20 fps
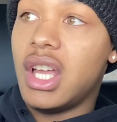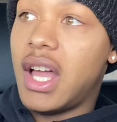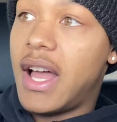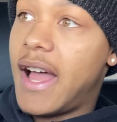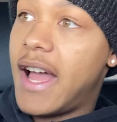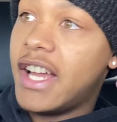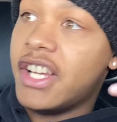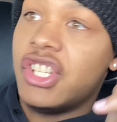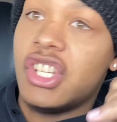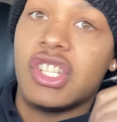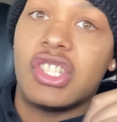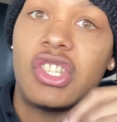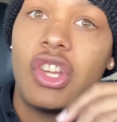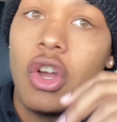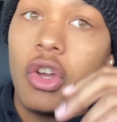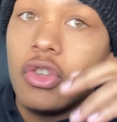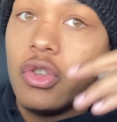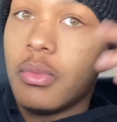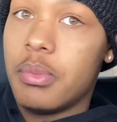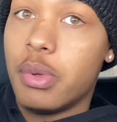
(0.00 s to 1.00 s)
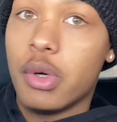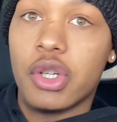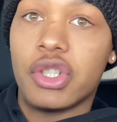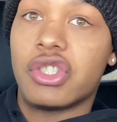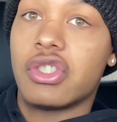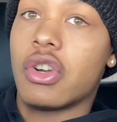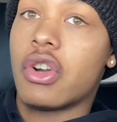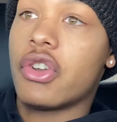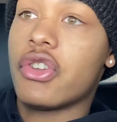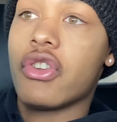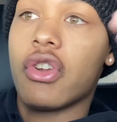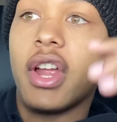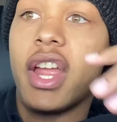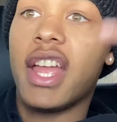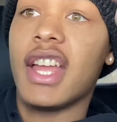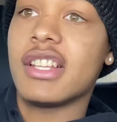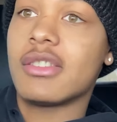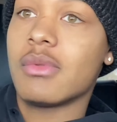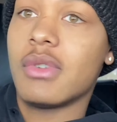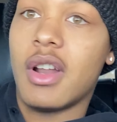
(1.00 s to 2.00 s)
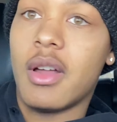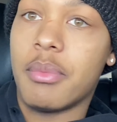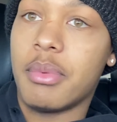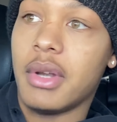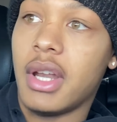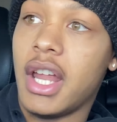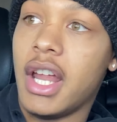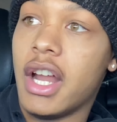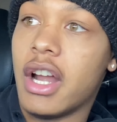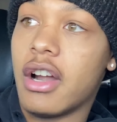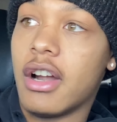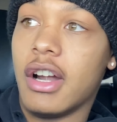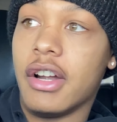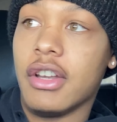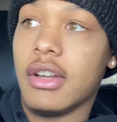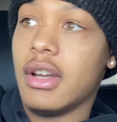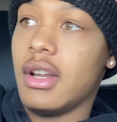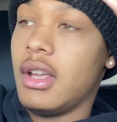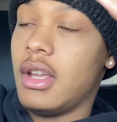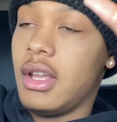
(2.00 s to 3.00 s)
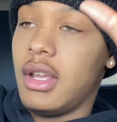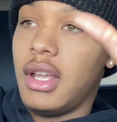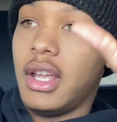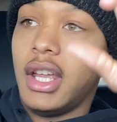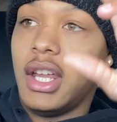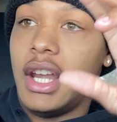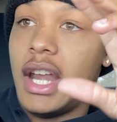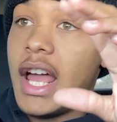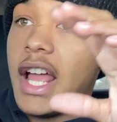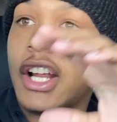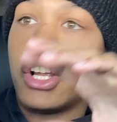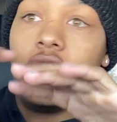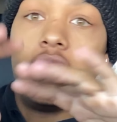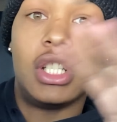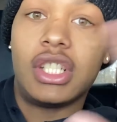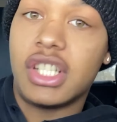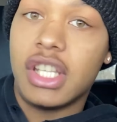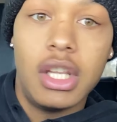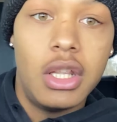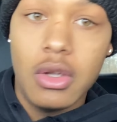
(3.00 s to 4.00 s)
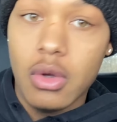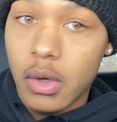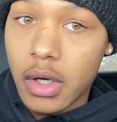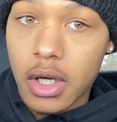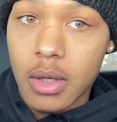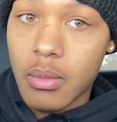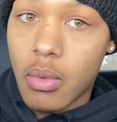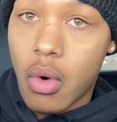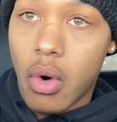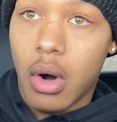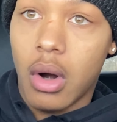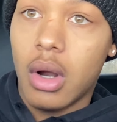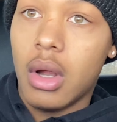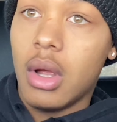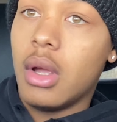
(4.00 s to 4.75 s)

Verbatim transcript: I just saw you push her and your hands went up in the air and, and I couldn't see you anymore.